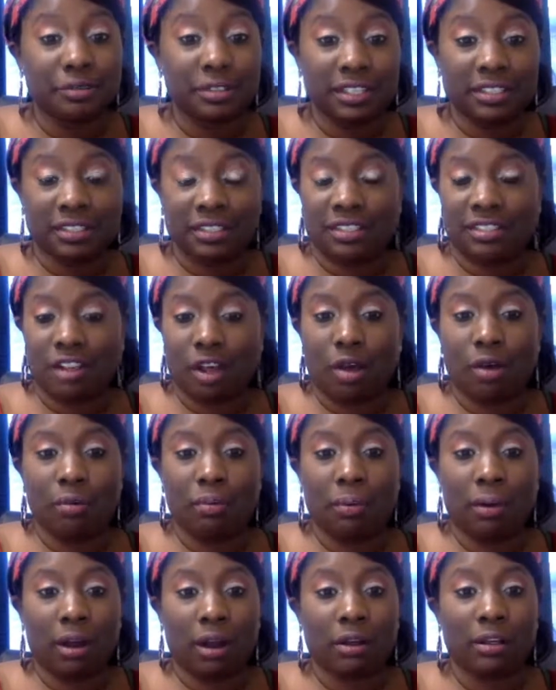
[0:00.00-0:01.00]
This is all
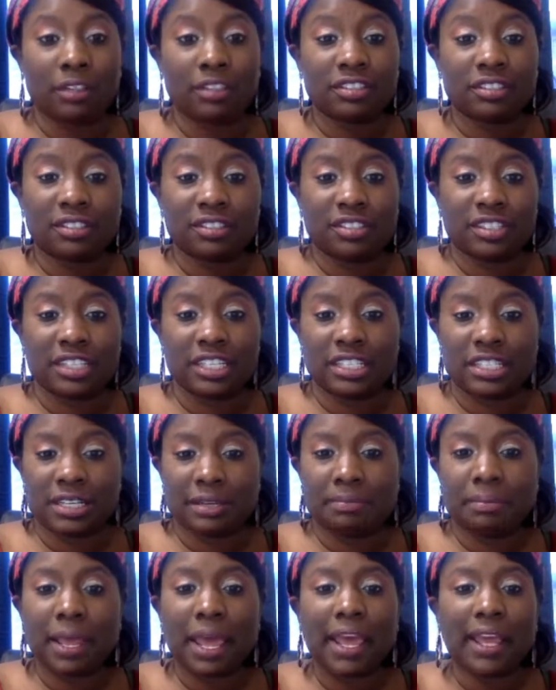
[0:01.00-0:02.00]
part of
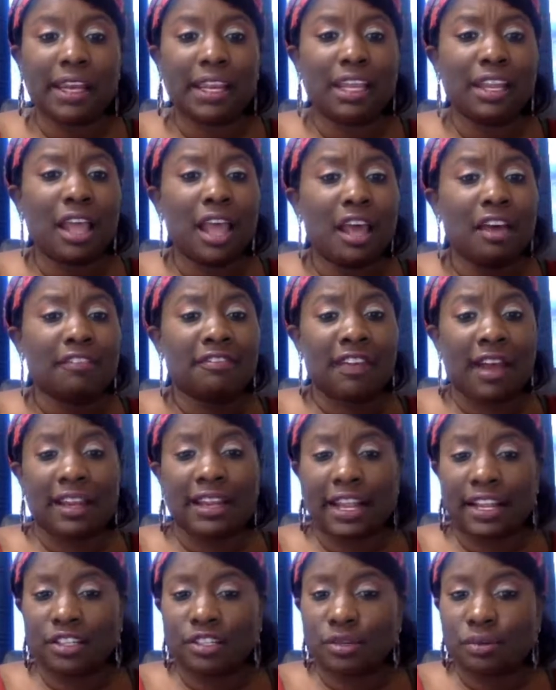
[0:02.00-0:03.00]
strategic planning,
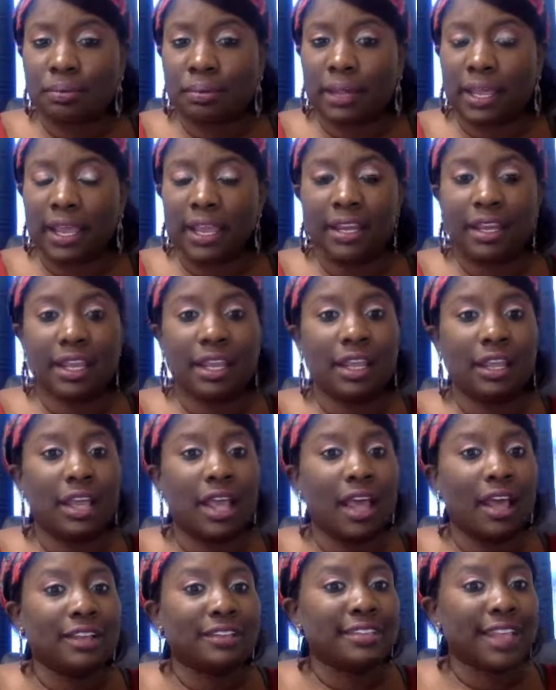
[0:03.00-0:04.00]
financial planning,
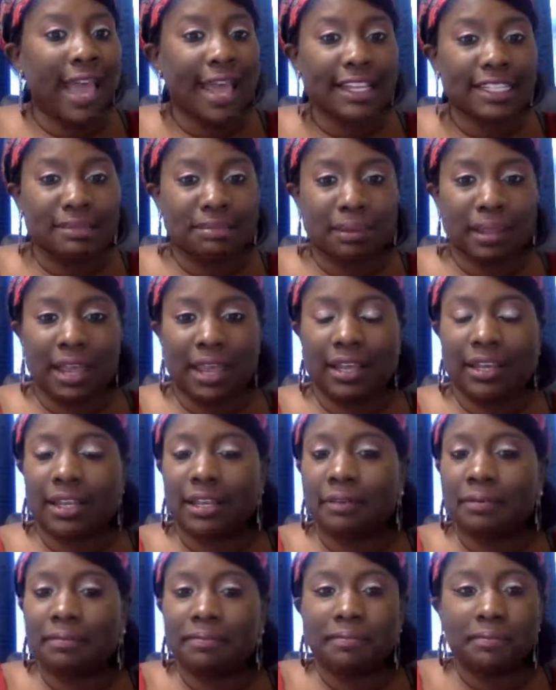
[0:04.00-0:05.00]
tax
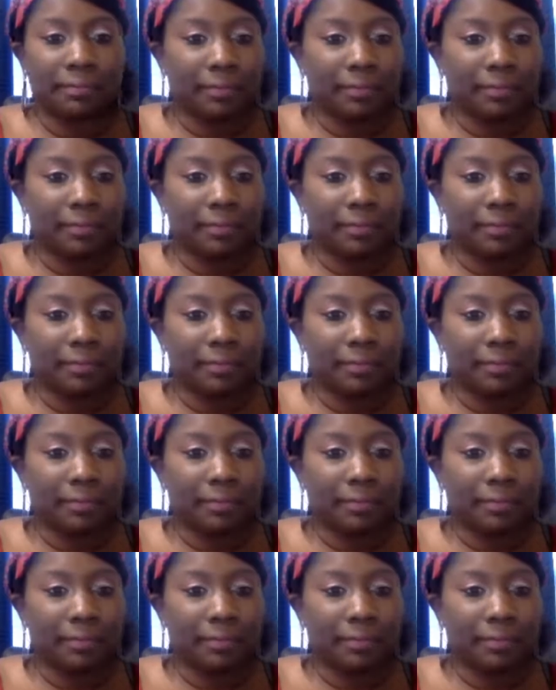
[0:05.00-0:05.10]
planning.